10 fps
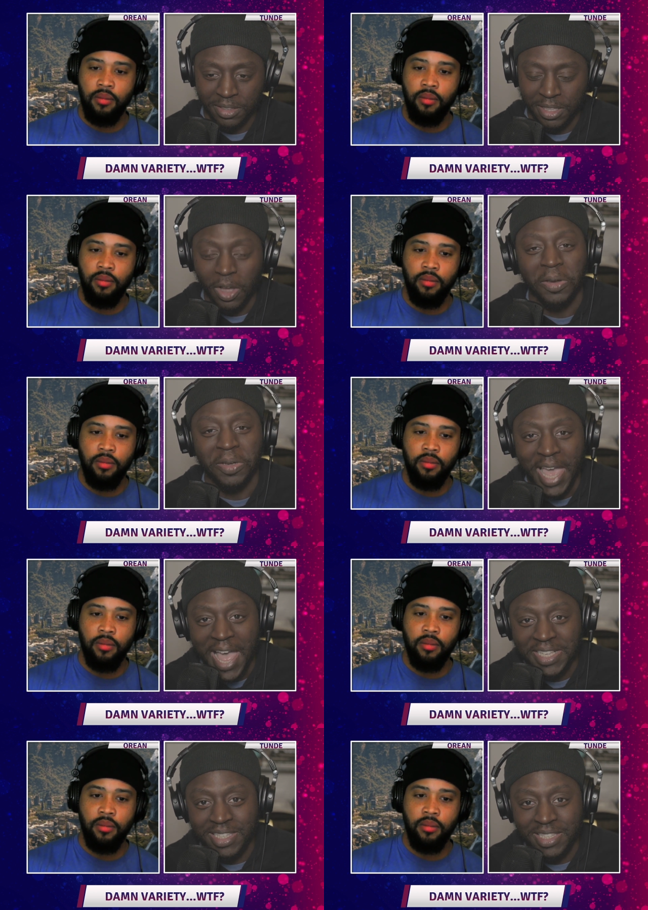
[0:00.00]
Speaker 1: the
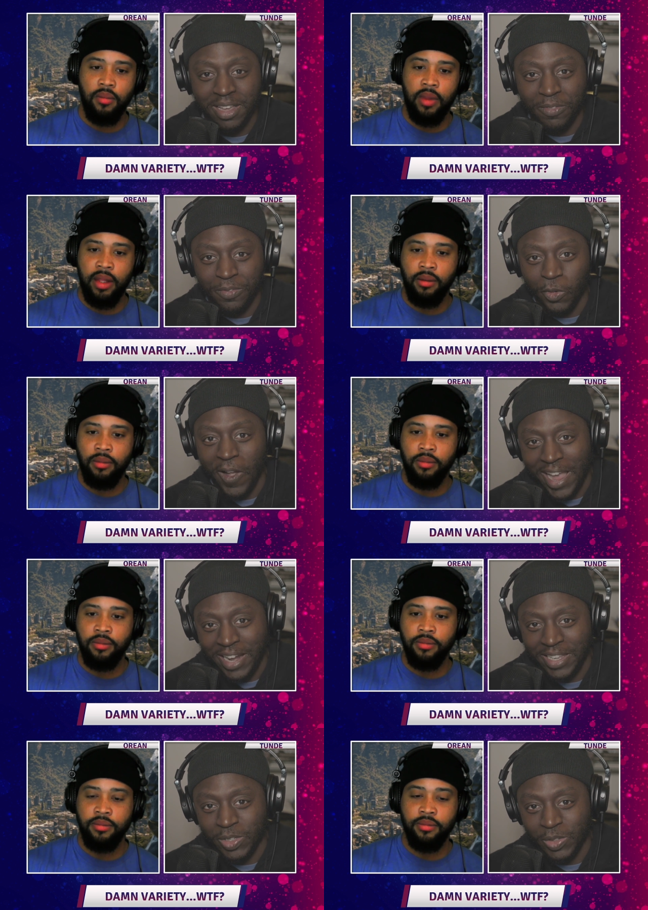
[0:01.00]
audacity of
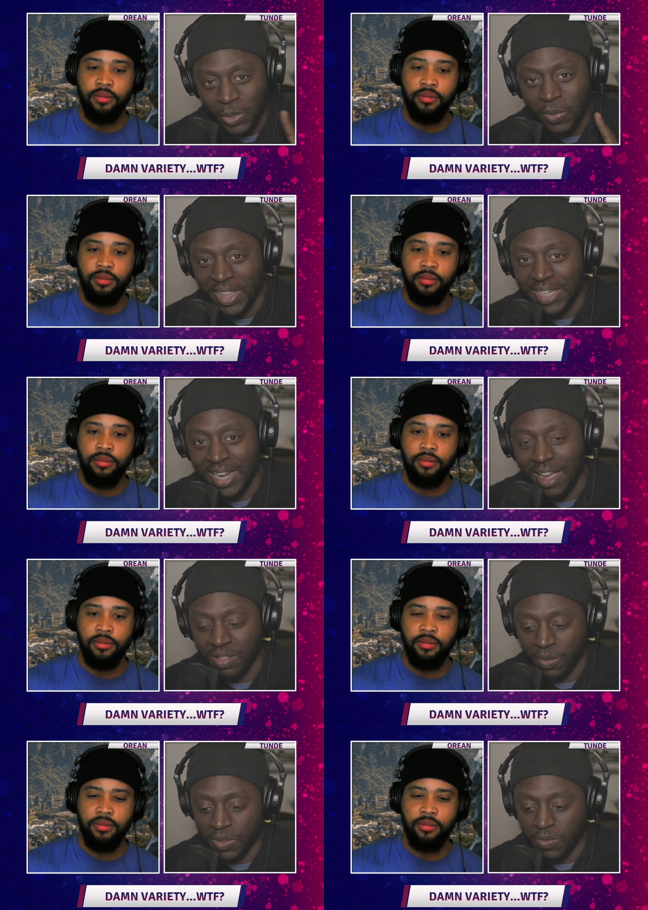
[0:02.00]
Variety to do what they did
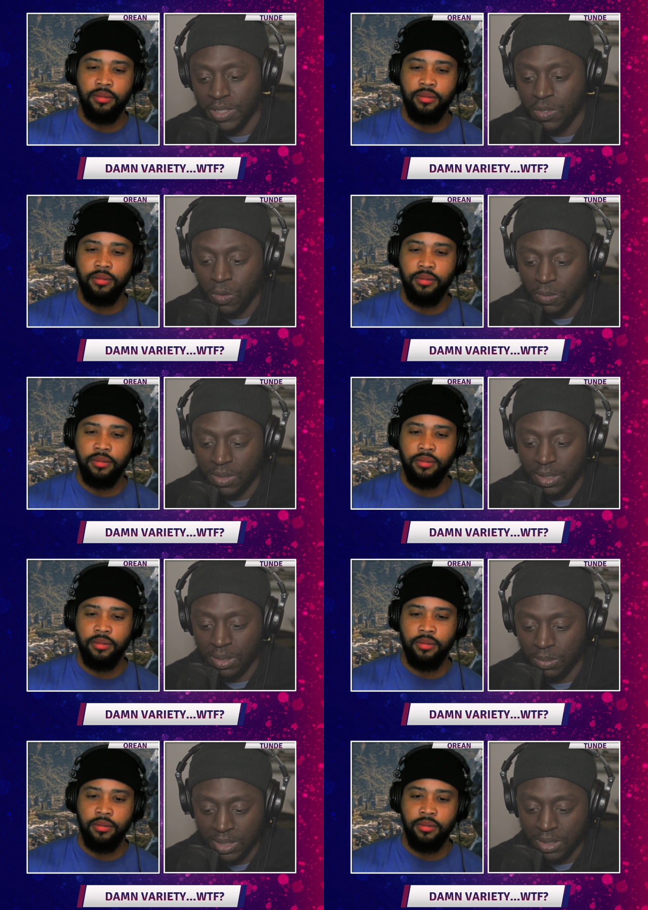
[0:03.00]
afterwards, right? So
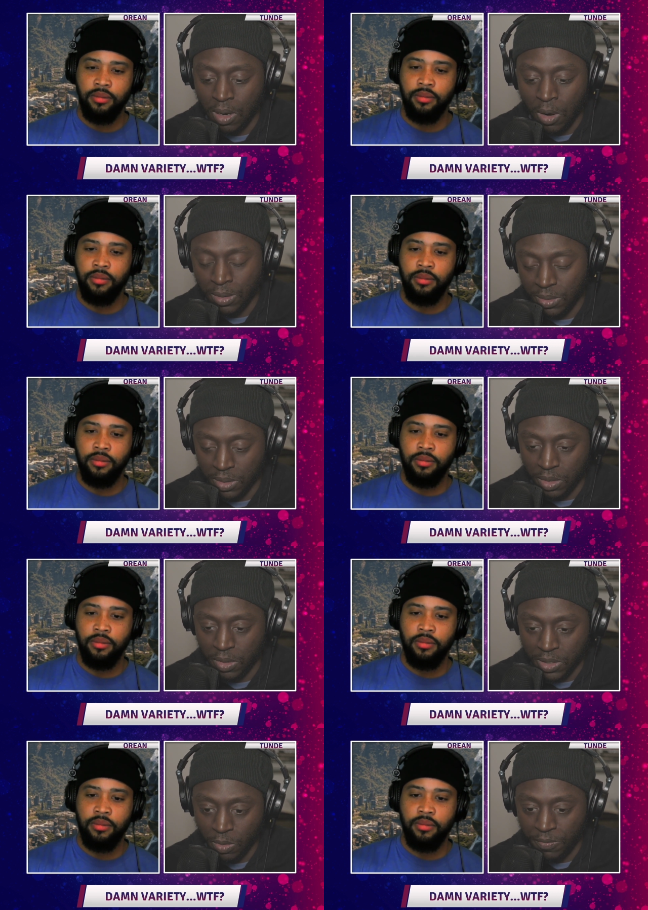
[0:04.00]
the, this art, you
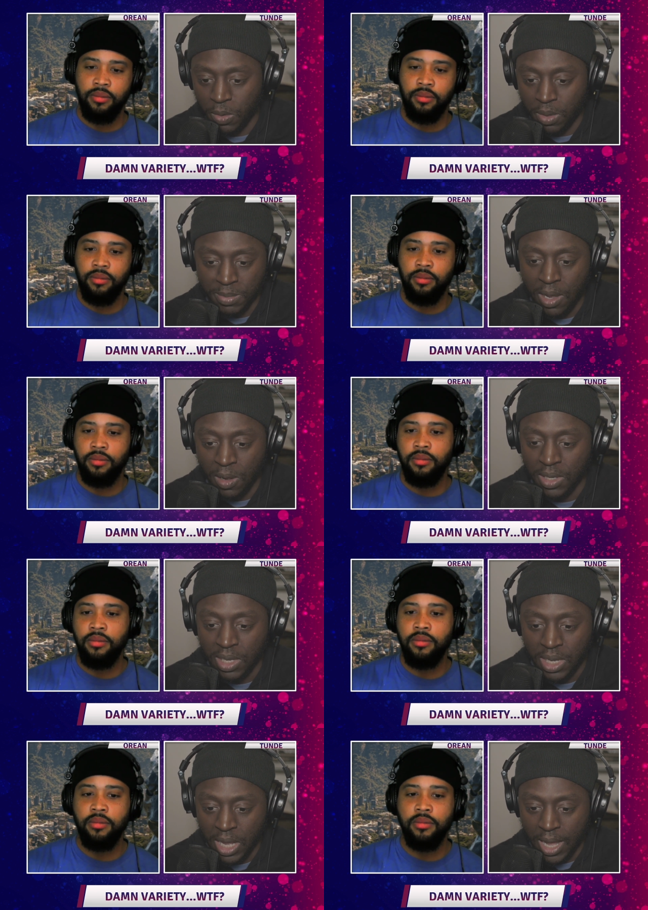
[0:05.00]
know, this review comes
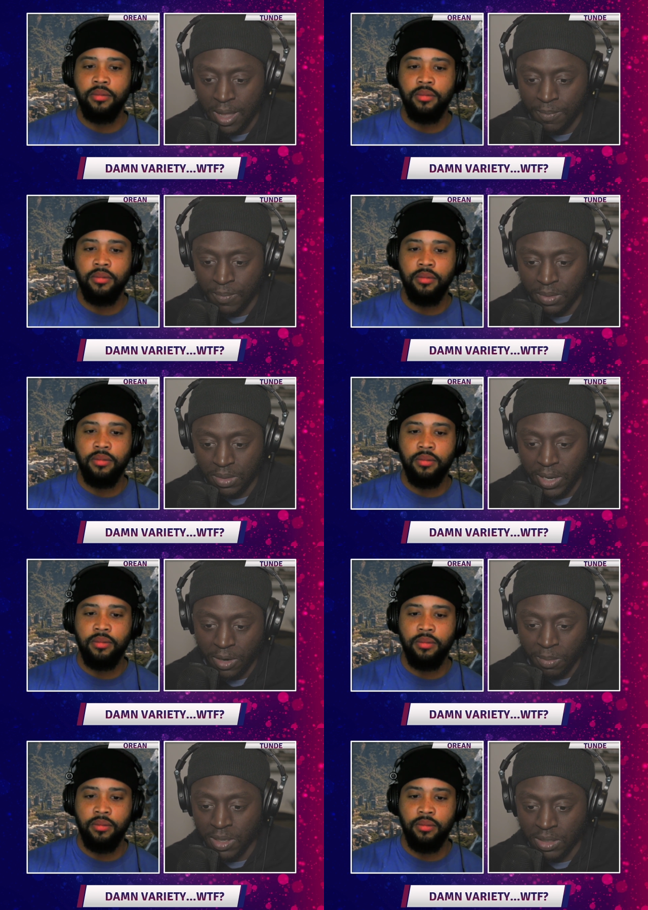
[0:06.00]
out, um,
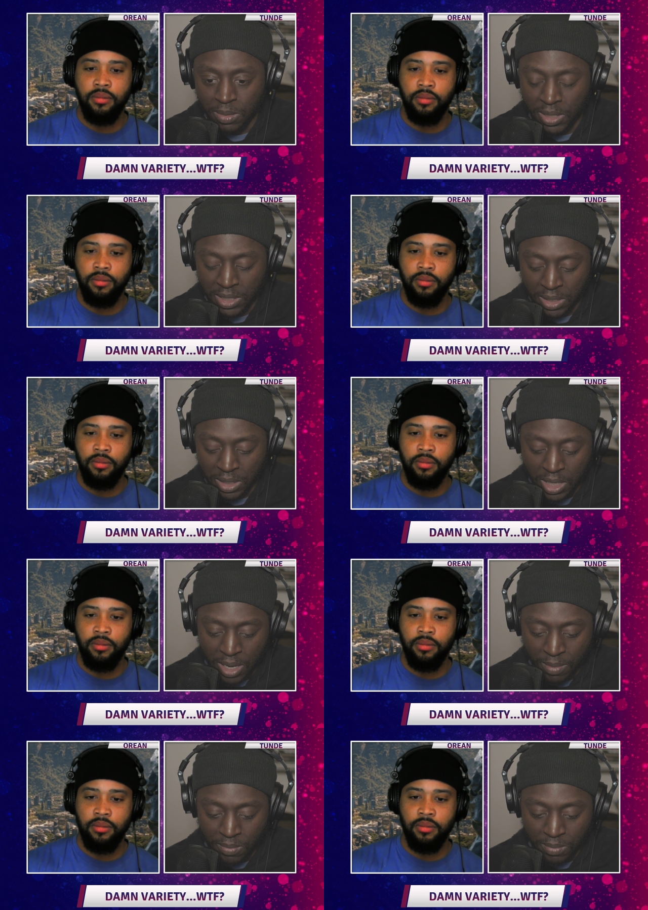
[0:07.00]
Carey Mulligan,
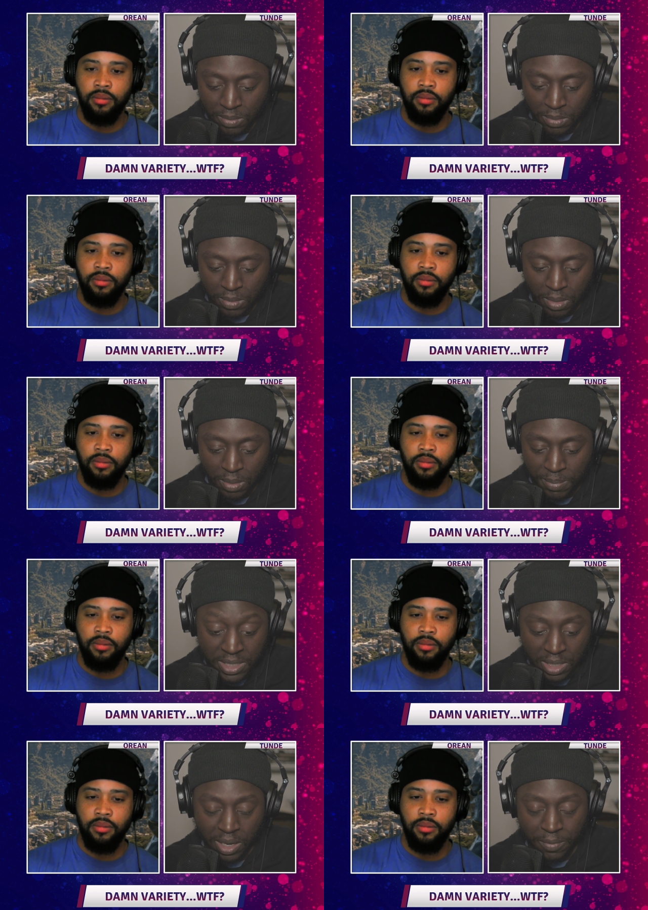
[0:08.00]
um,
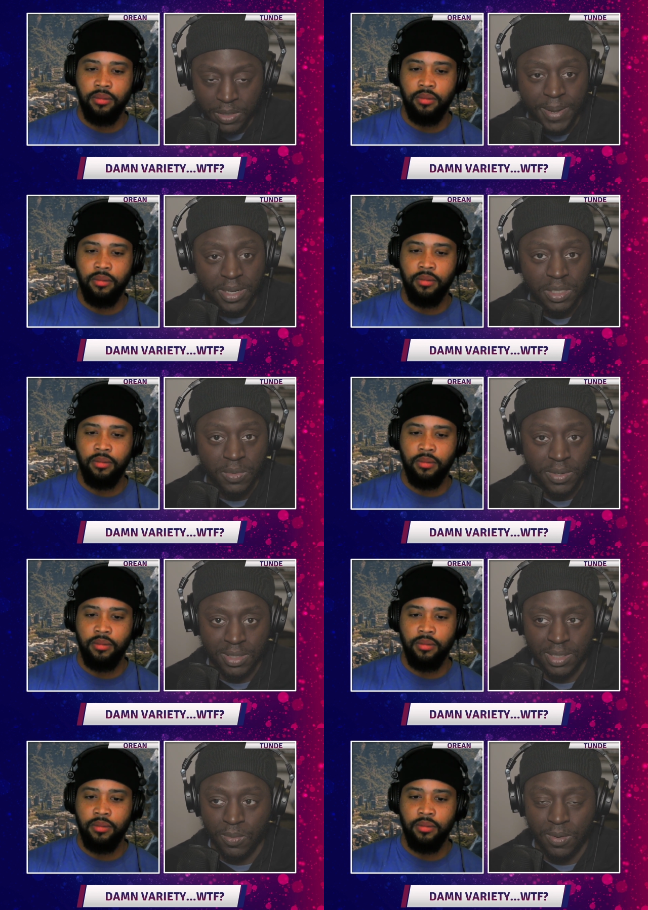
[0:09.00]
basically, like, responds to it
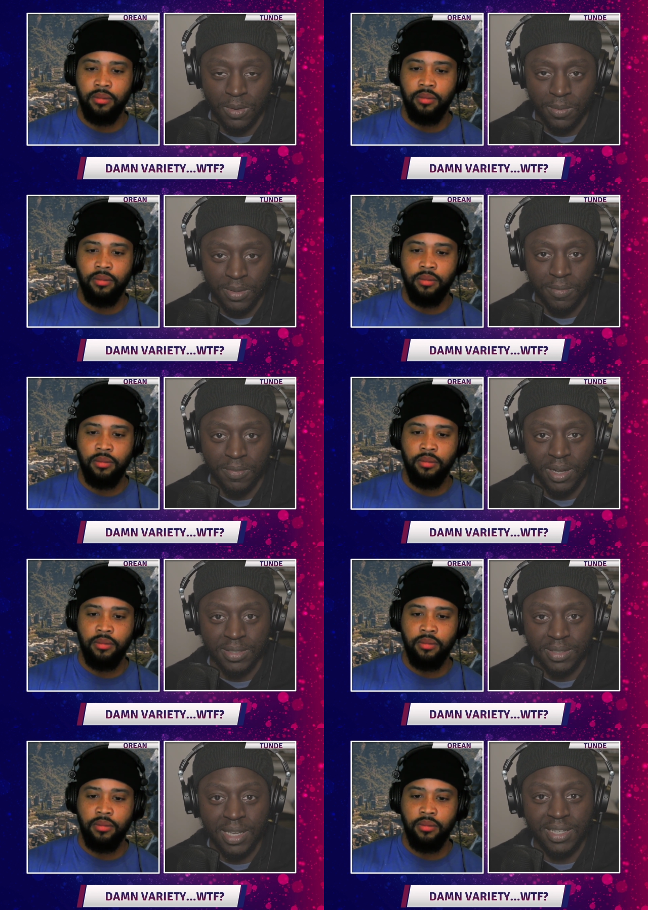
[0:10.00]
and says, whoa, what the
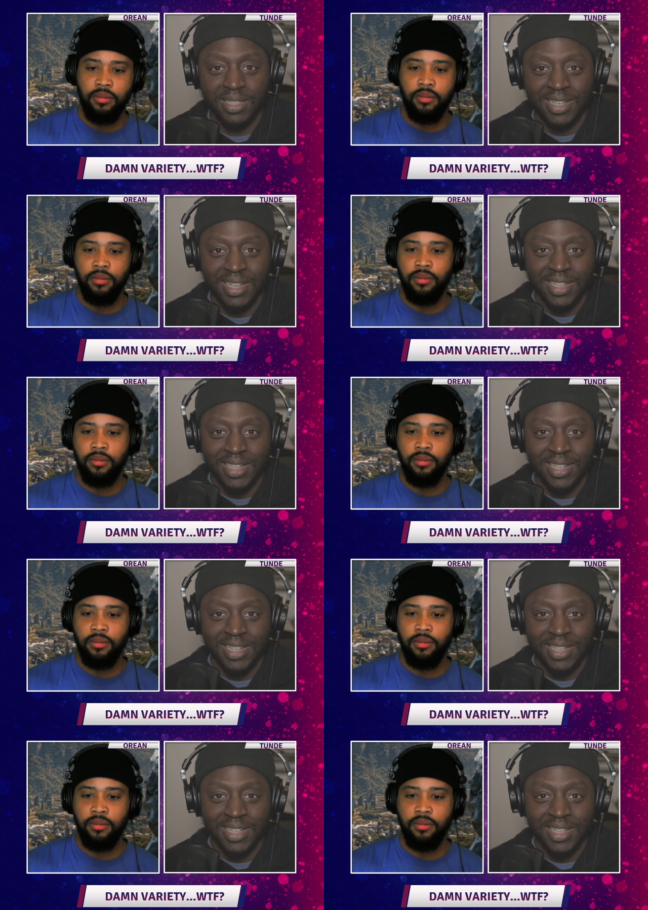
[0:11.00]
fuck? Like,